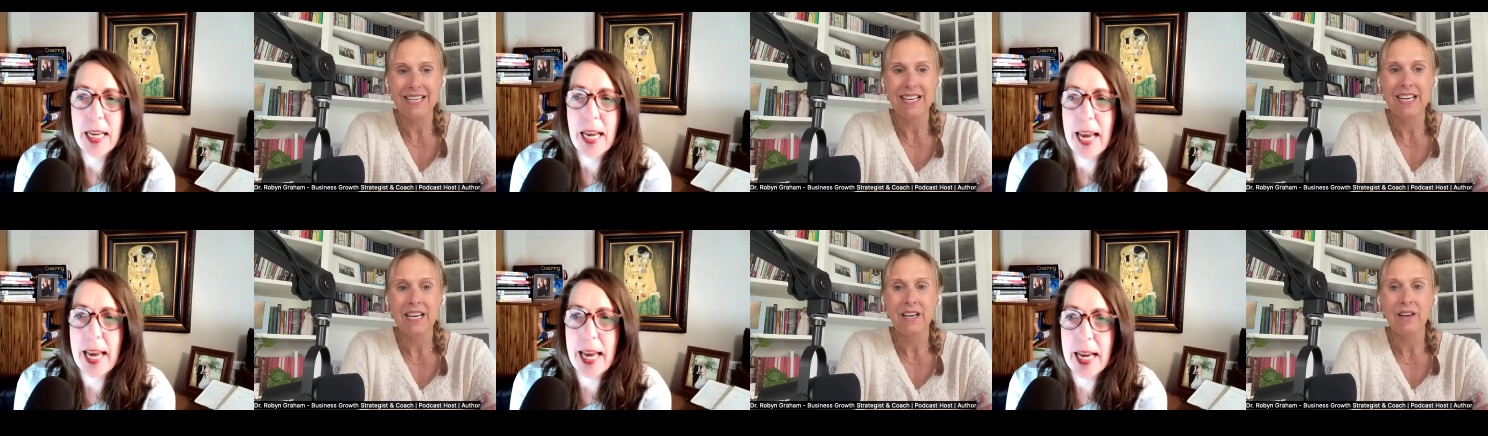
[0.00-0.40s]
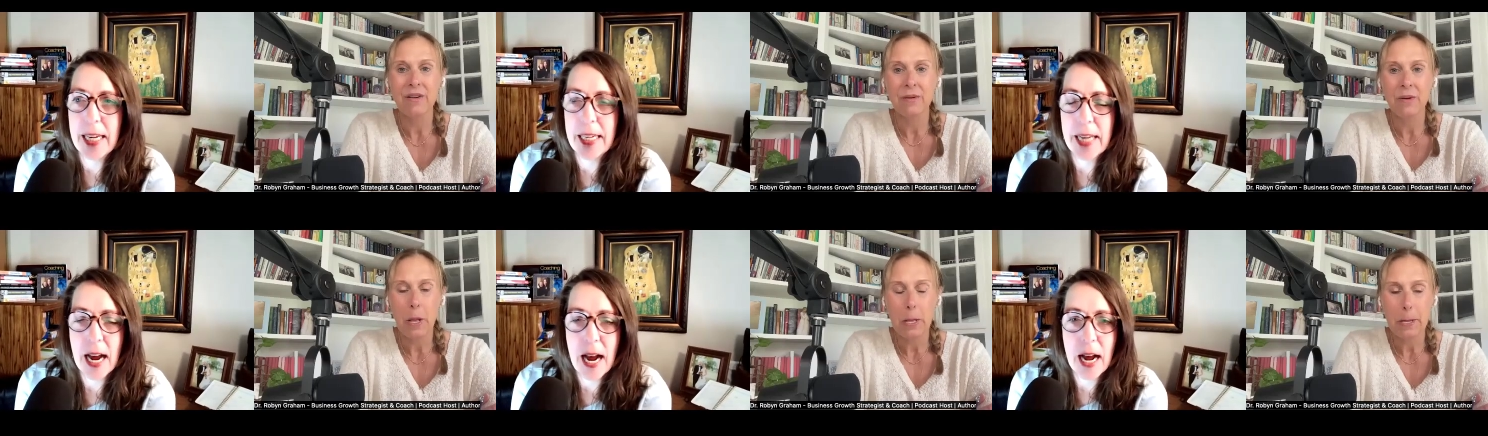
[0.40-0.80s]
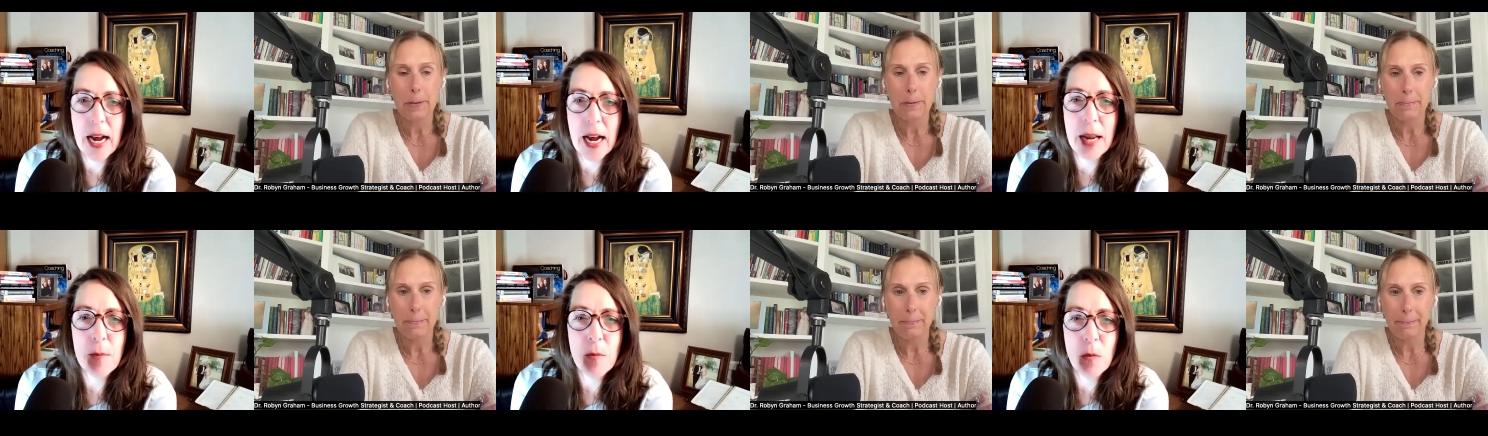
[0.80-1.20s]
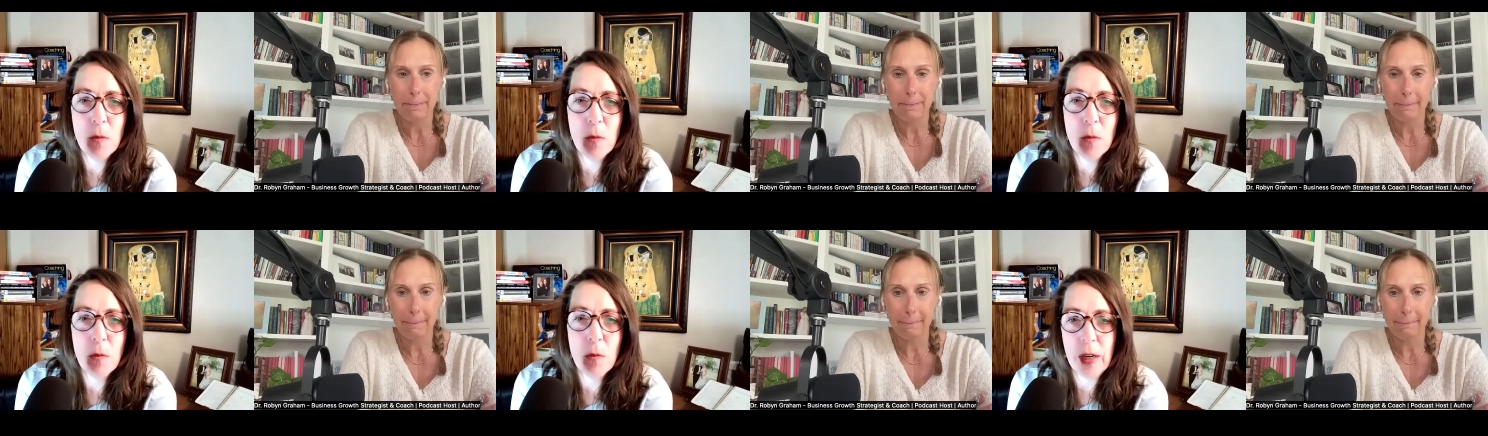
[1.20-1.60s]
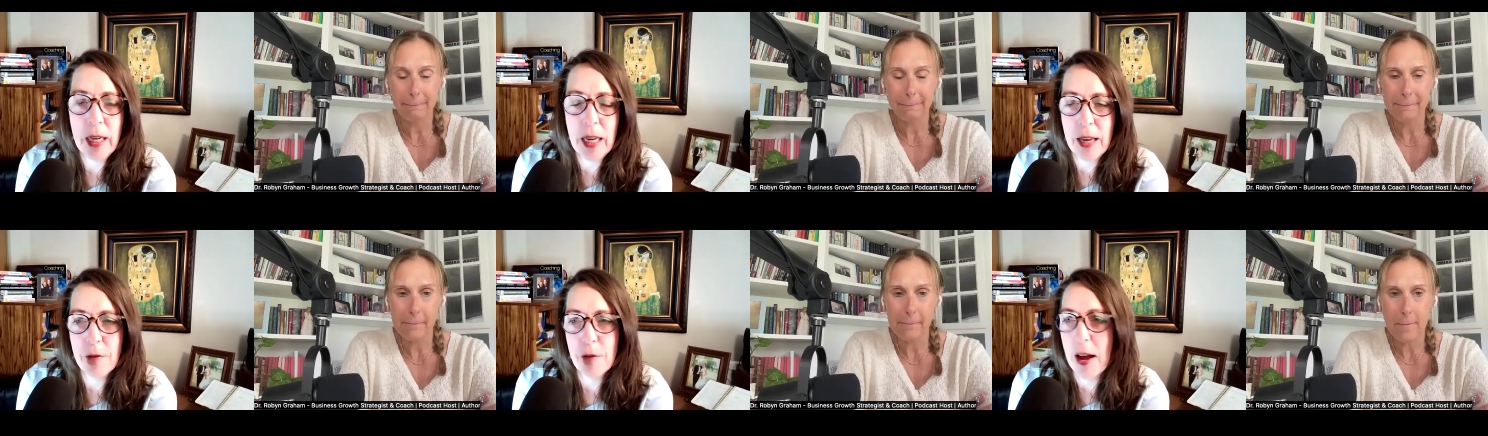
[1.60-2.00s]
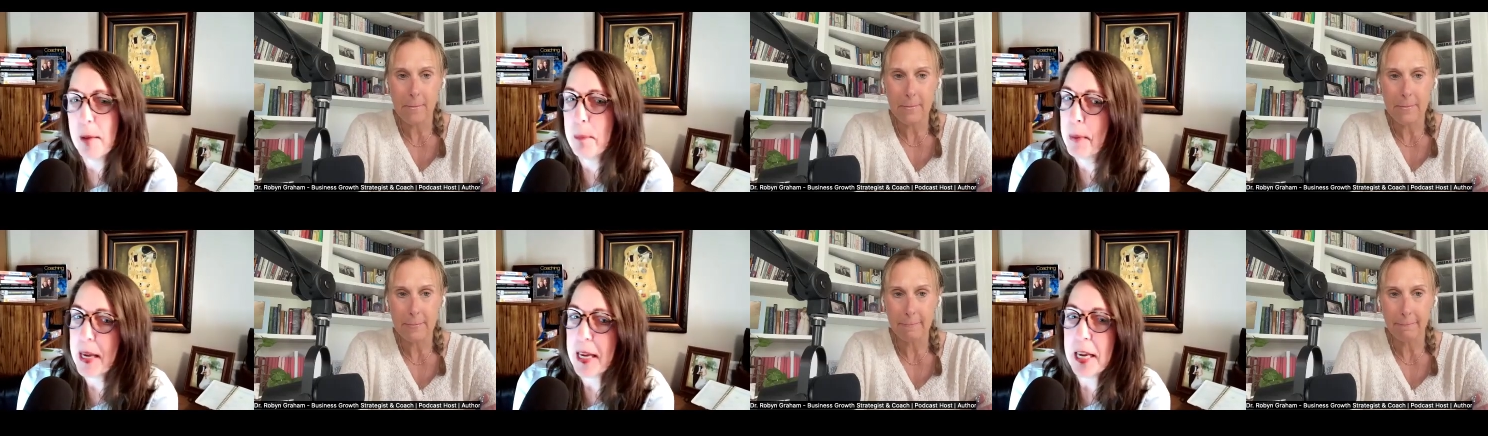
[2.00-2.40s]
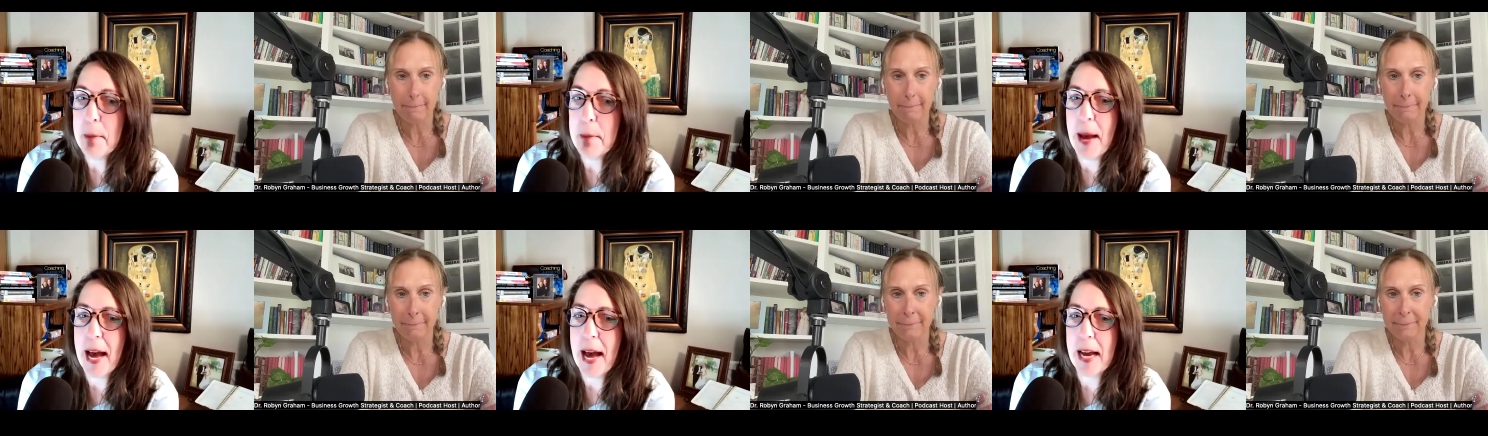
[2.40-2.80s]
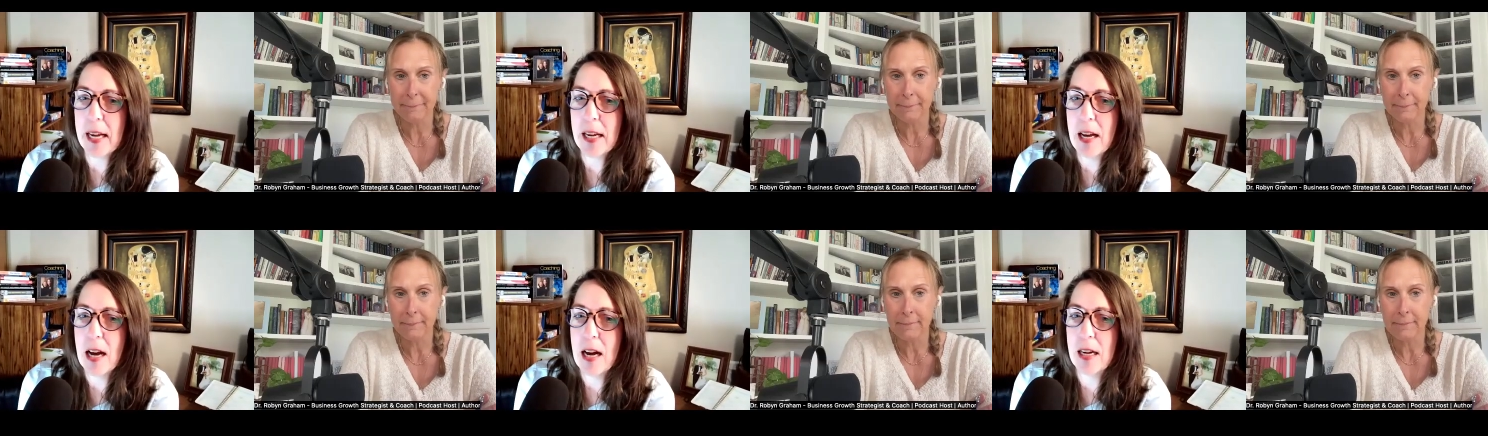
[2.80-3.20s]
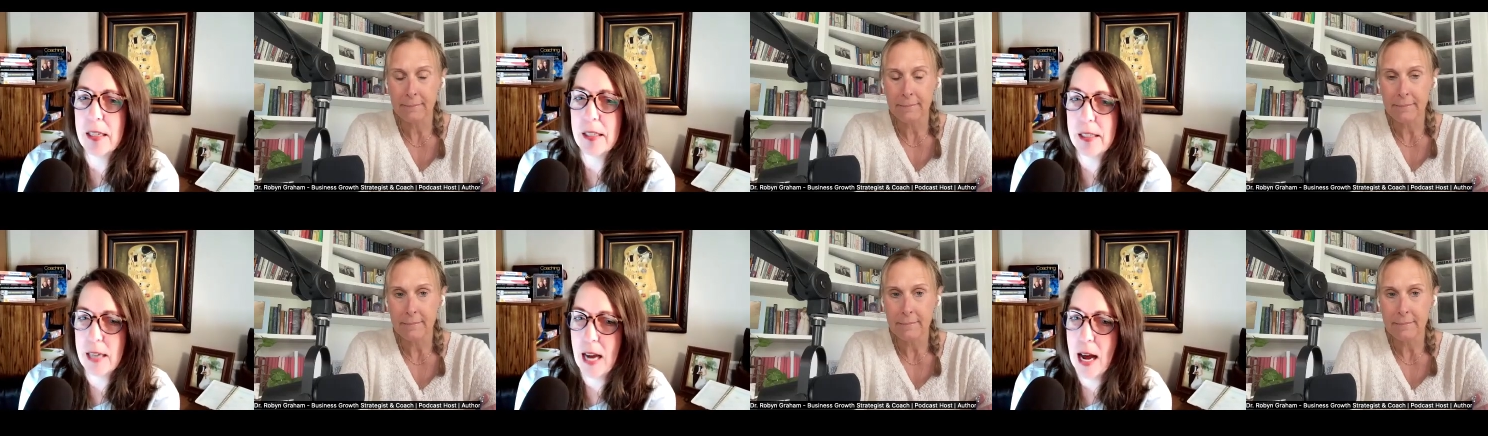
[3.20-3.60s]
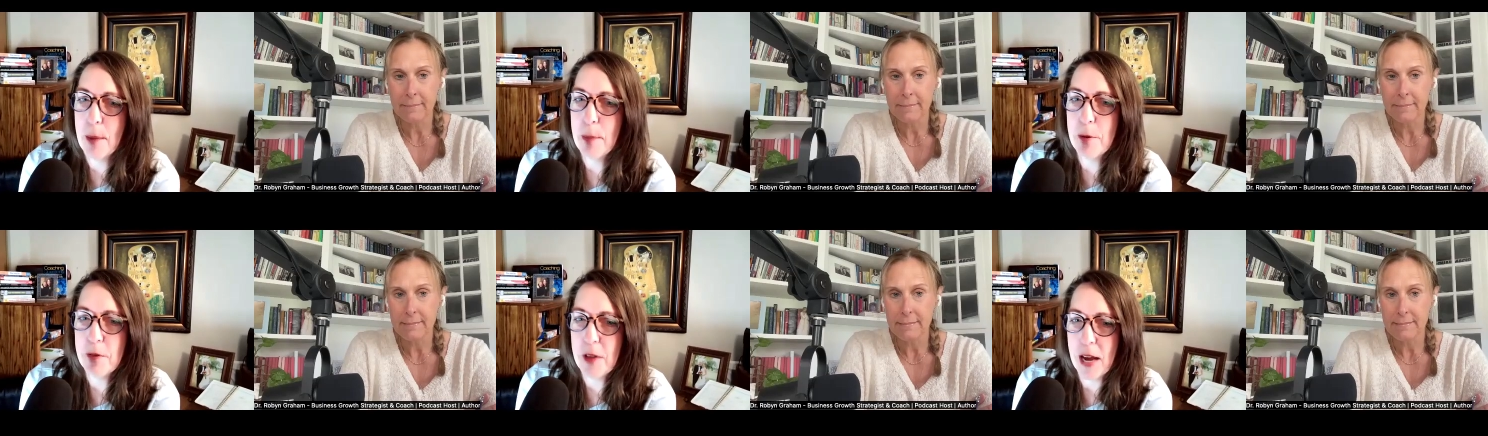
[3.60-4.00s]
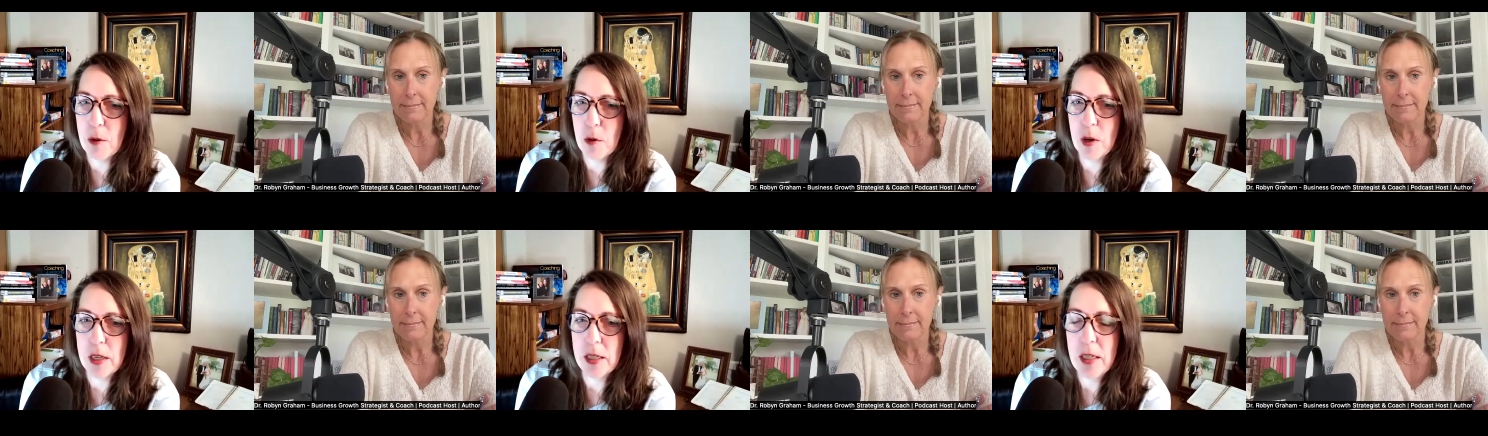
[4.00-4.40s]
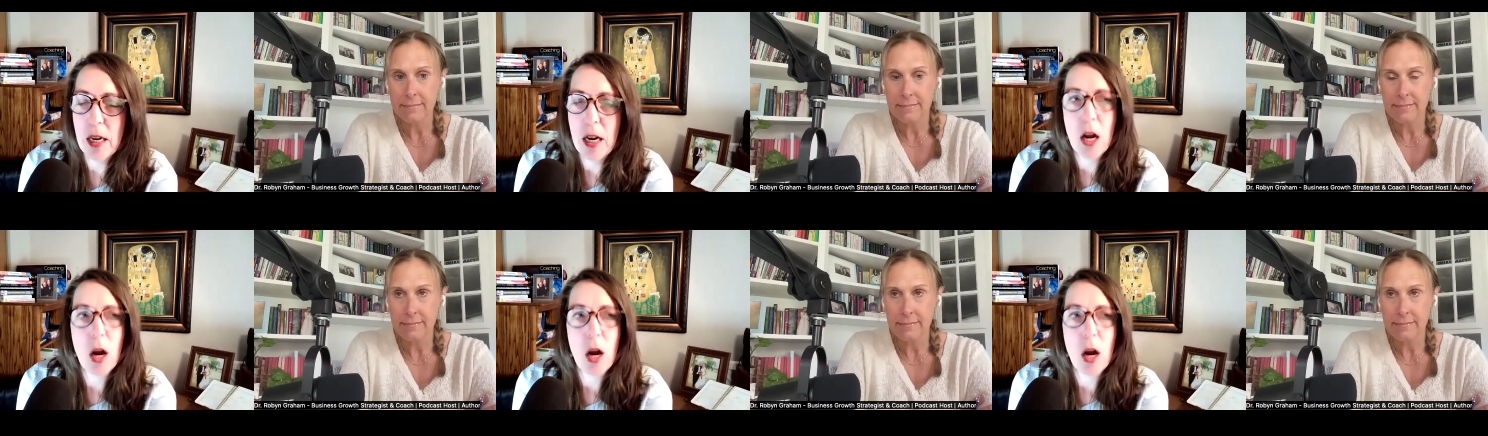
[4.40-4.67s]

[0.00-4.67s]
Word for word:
Speaker 1: and I'm wondering if I piggyback on top of that one